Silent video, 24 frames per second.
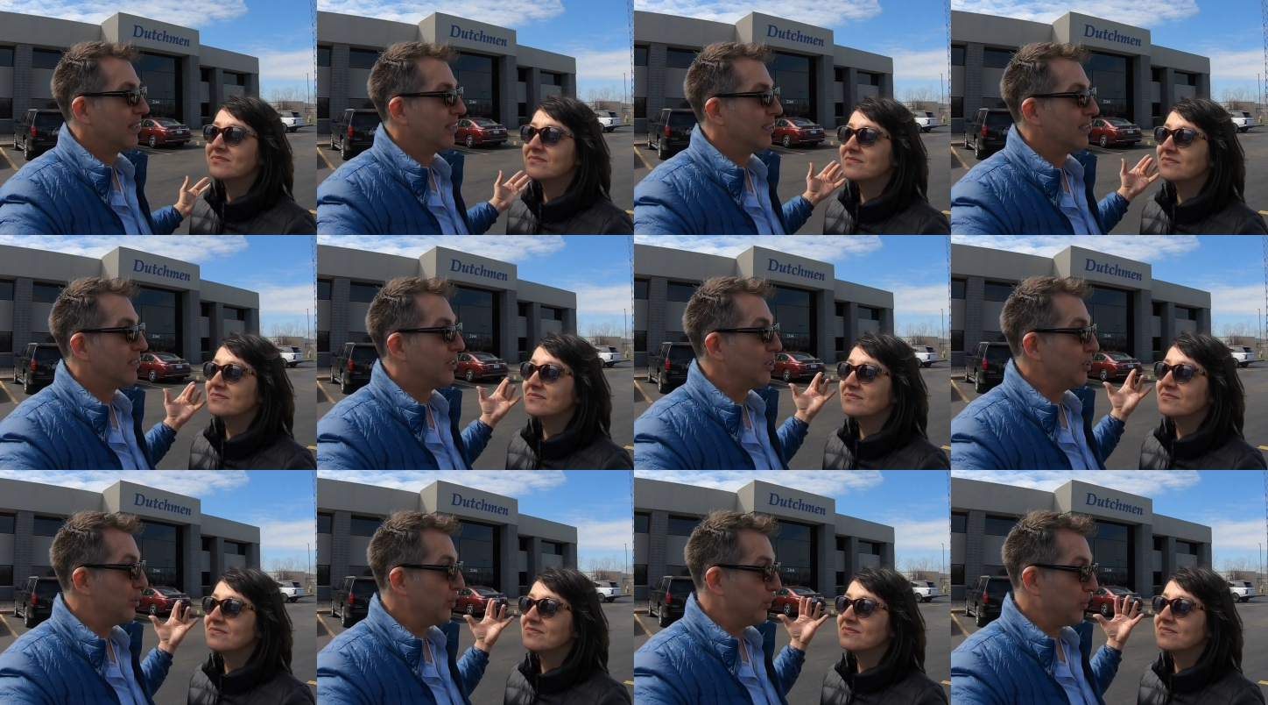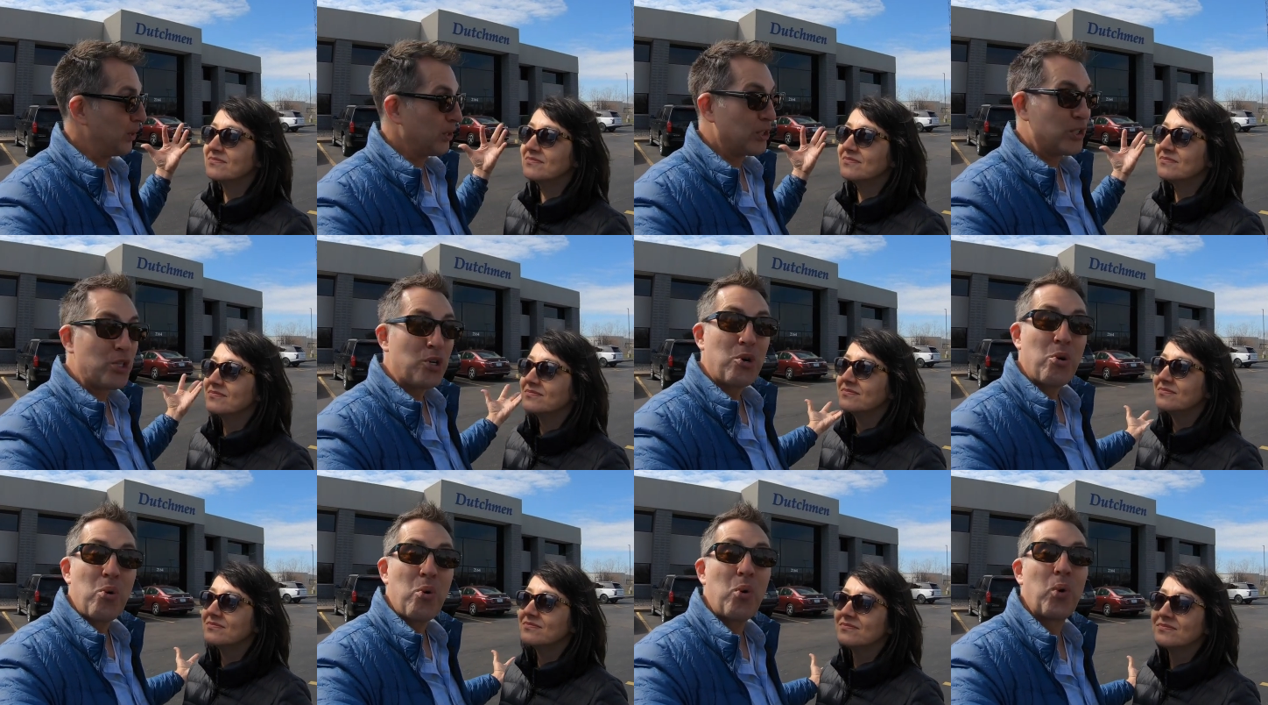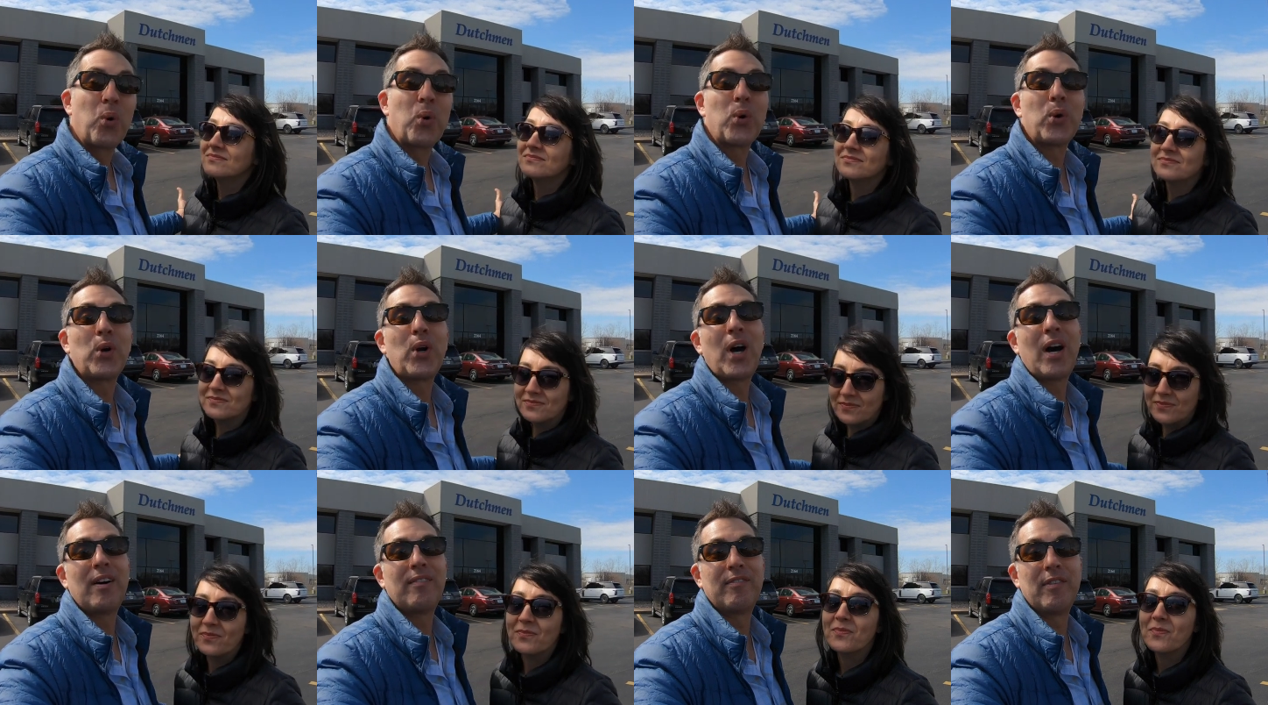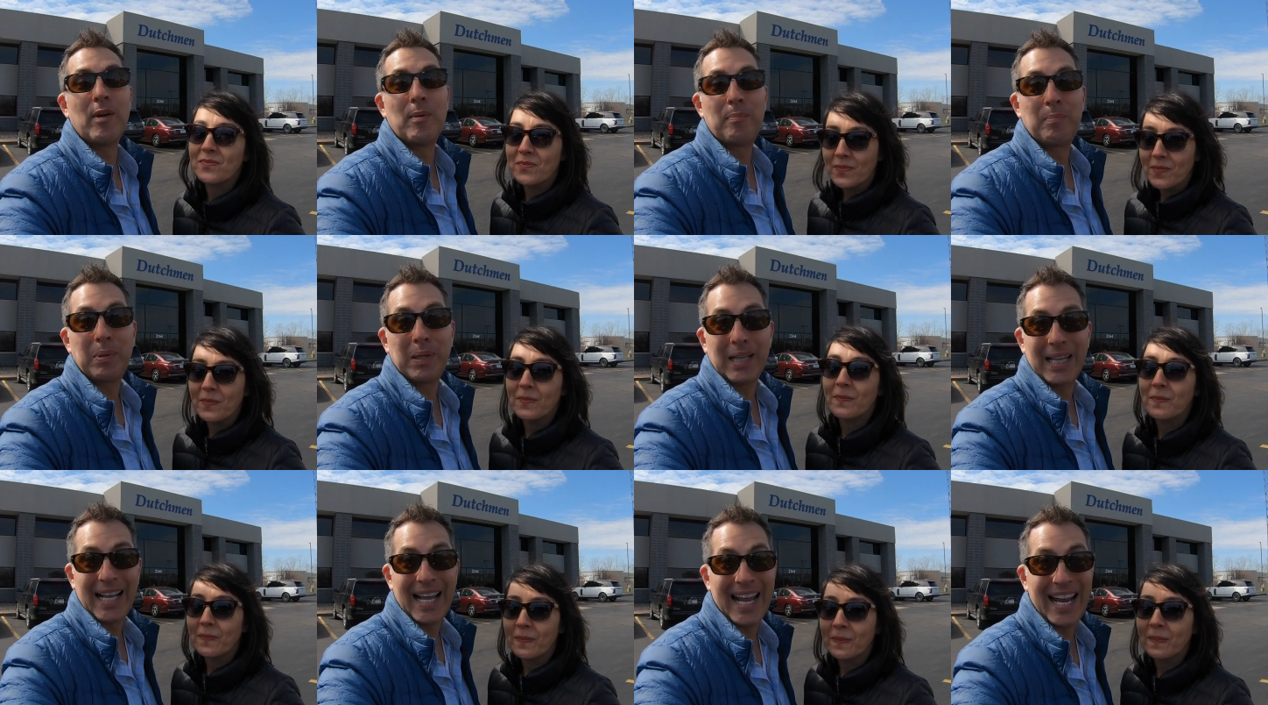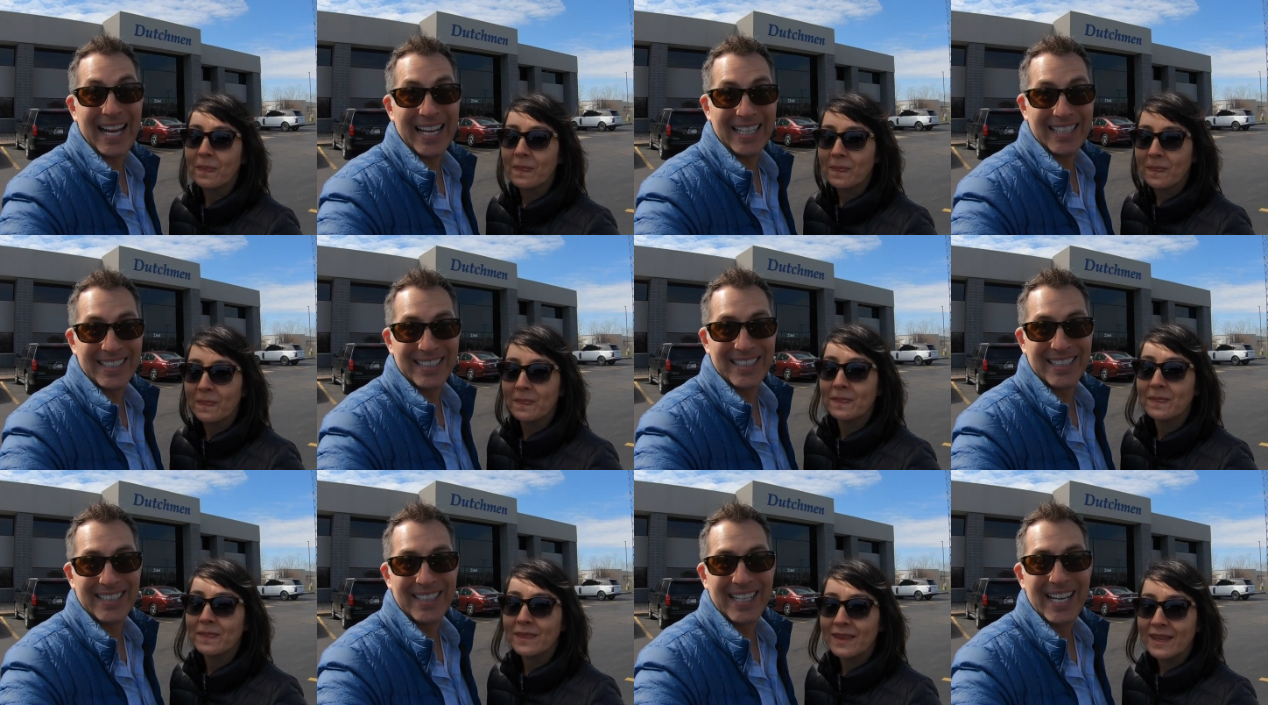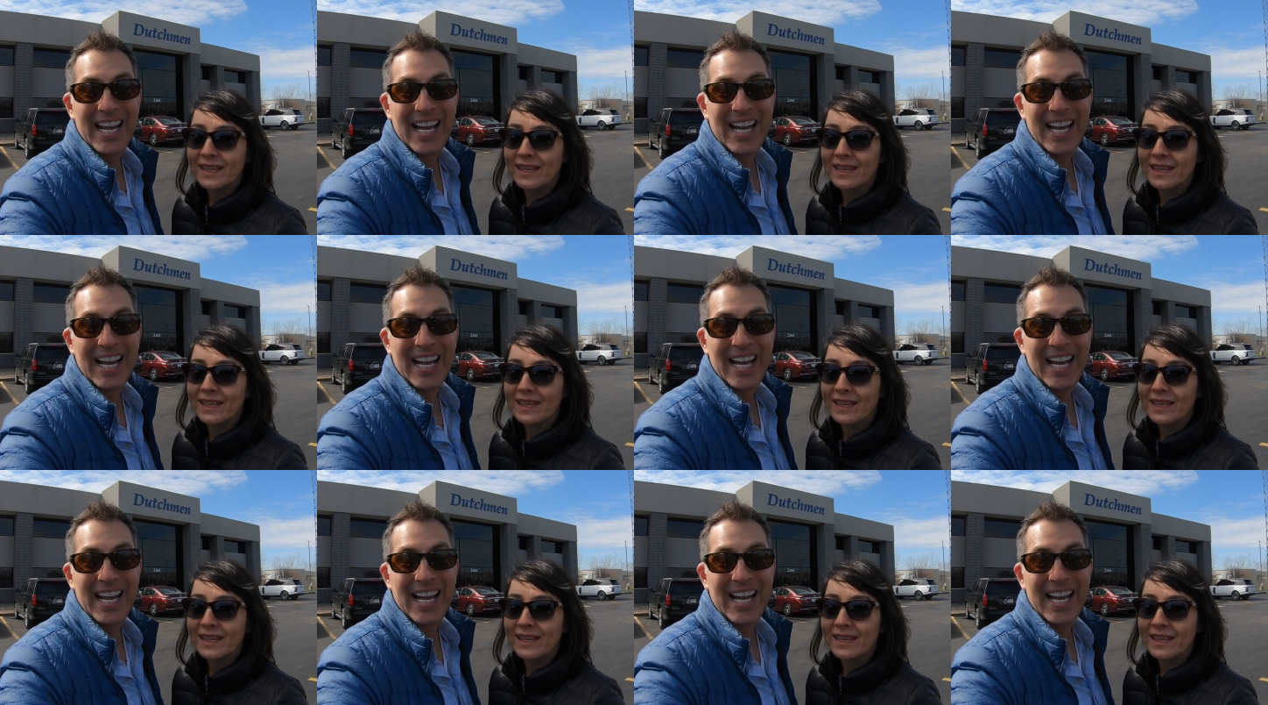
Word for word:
Speaker 1: to do a tour of the plant.